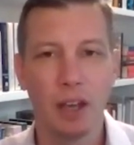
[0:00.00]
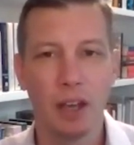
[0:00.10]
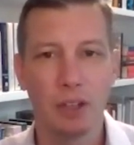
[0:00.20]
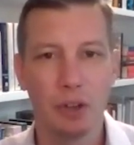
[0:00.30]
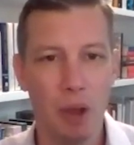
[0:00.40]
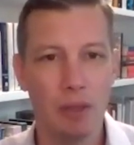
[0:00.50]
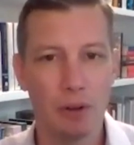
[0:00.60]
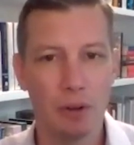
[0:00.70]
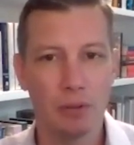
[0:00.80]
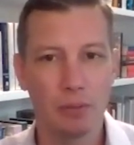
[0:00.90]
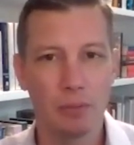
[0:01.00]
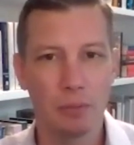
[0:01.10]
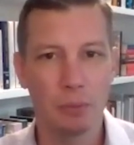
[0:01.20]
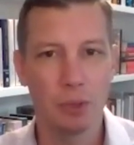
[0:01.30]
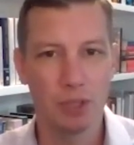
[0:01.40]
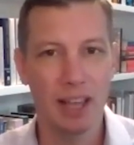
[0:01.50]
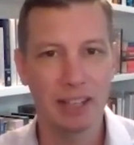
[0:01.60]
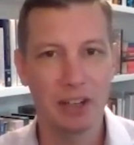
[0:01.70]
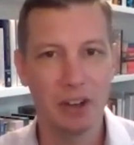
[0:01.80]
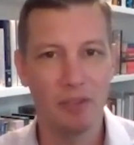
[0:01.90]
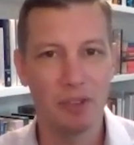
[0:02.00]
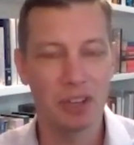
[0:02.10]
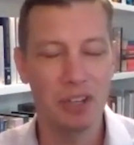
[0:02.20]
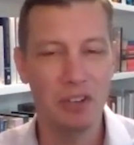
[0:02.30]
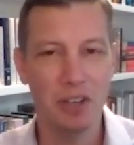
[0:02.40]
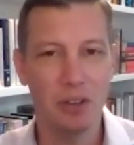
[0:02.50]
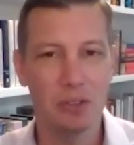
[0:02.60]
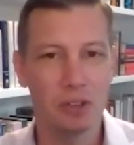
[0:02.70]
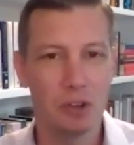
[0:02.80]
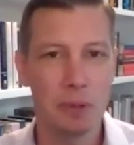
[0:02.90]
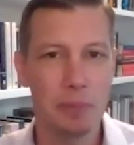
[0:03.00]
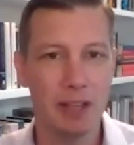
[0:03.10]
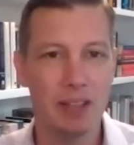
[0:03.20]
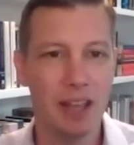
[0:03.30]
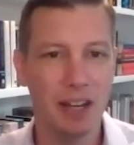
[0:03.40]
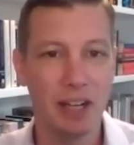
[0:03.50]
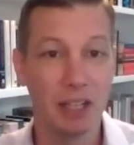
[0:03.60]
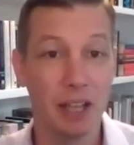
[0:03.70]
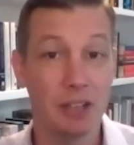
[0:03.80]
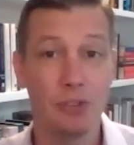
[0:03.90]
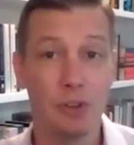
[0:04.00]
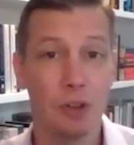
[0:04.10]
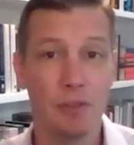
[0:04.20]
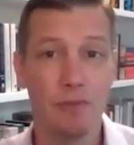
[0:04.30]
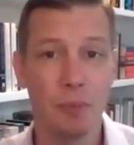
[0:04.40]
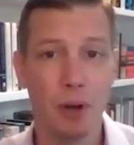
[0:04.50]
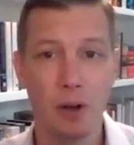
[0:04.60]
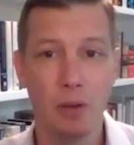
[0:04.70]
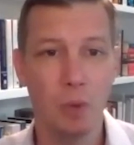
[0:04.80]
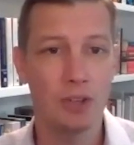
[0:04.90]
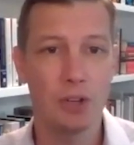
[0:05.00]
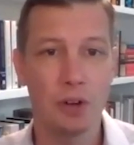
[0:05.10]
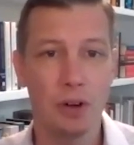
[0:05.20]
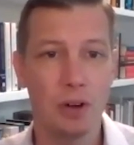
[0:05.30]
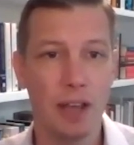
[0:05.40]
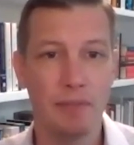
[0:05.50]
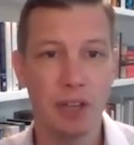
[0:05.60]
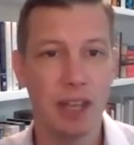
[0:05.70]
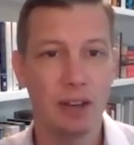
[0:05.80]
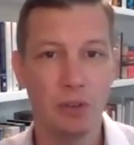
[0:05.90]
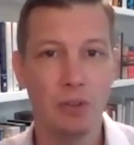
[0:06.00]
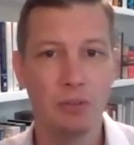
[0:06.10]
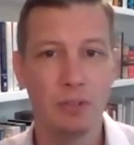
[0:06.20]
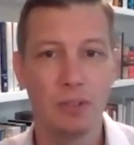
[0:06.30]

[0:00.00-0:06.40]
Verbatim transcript: Your mother was elected to office. Can you tell us a little bit about that? Any lessons you learned from her, watching her have to handle